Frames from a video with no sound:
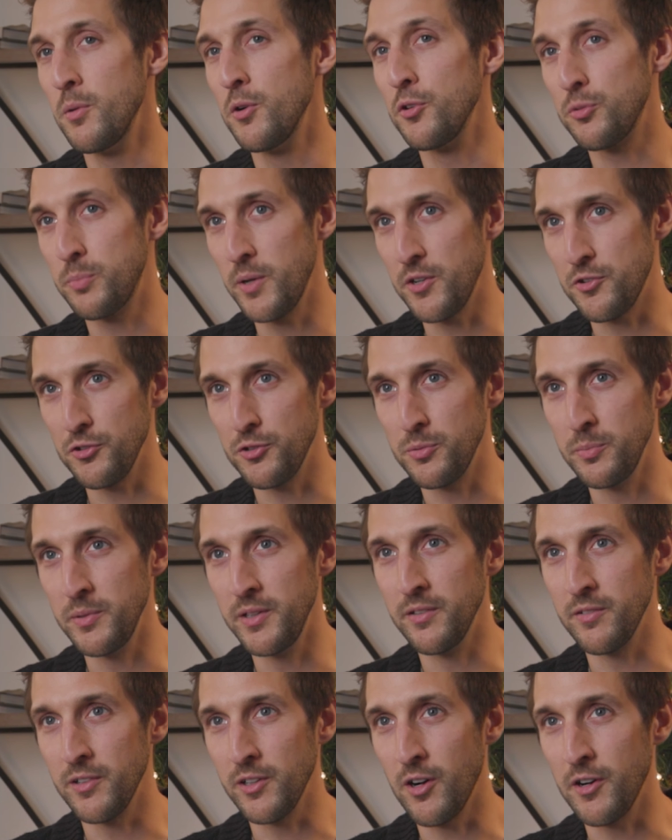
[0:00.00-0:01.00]
most special to
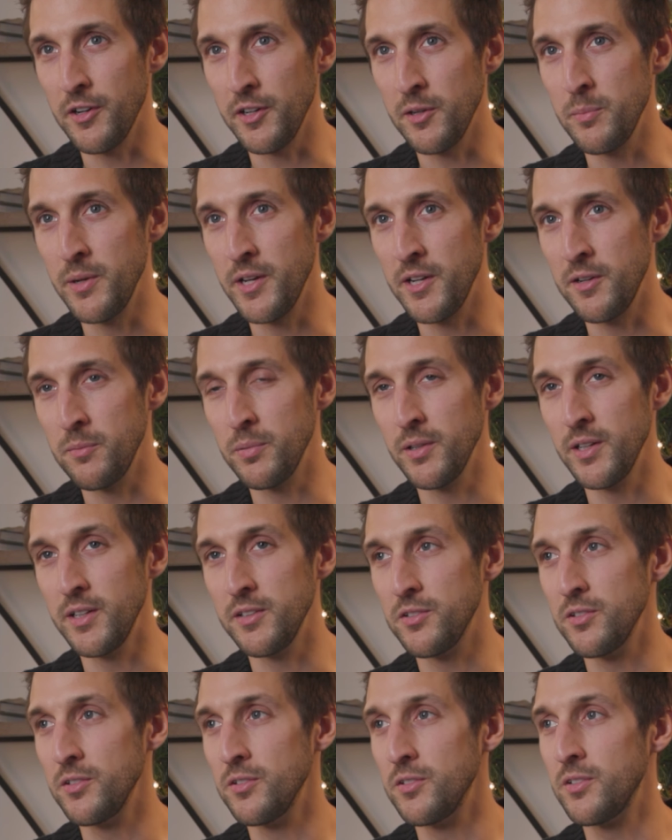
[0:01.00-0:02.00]
me regarding abandoned
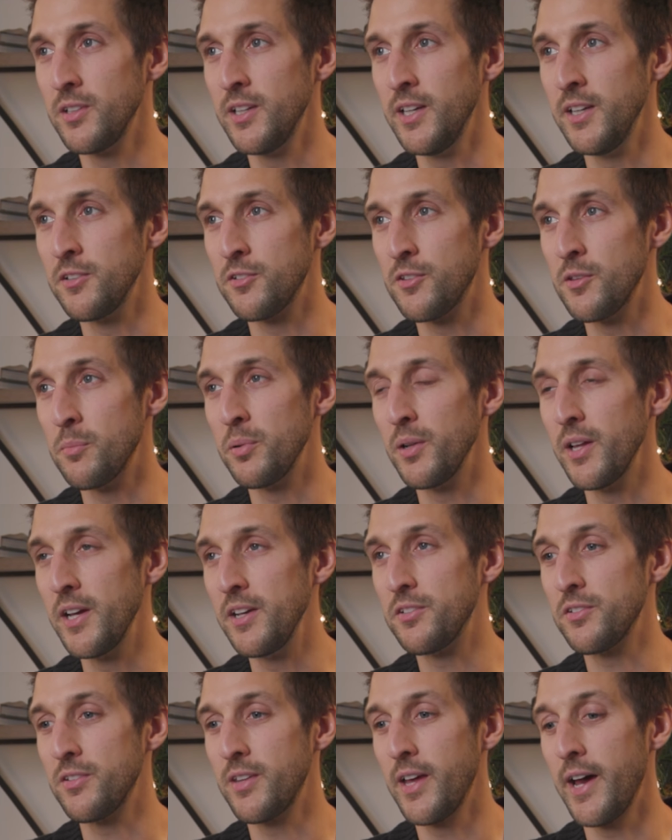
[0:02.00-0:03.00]
places is the place